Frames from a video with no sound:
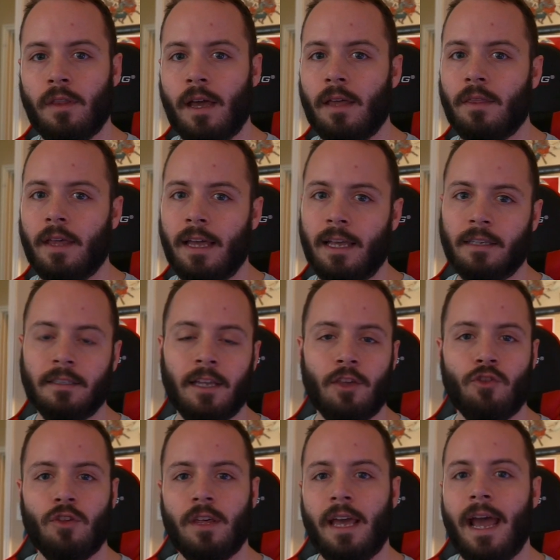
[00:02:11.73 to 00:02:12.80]
that they
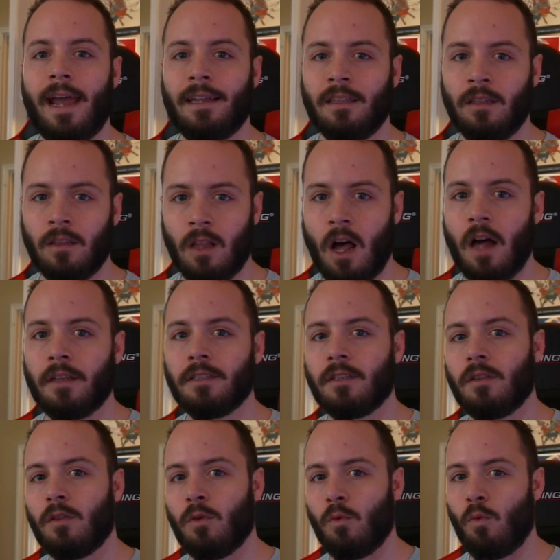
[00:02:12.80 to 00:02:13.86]
essentially had
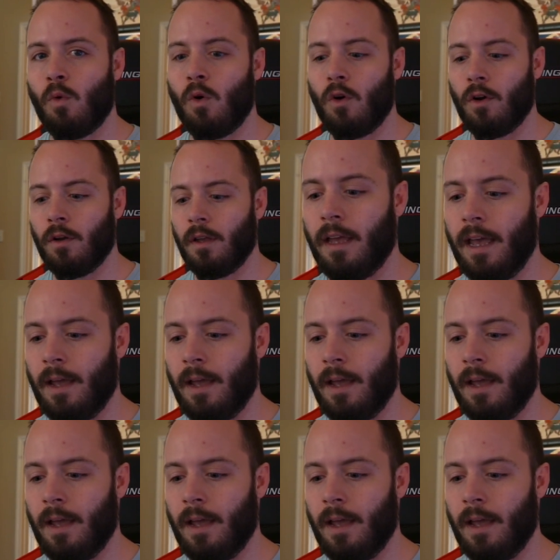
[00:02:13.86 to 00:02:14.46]
lost the war.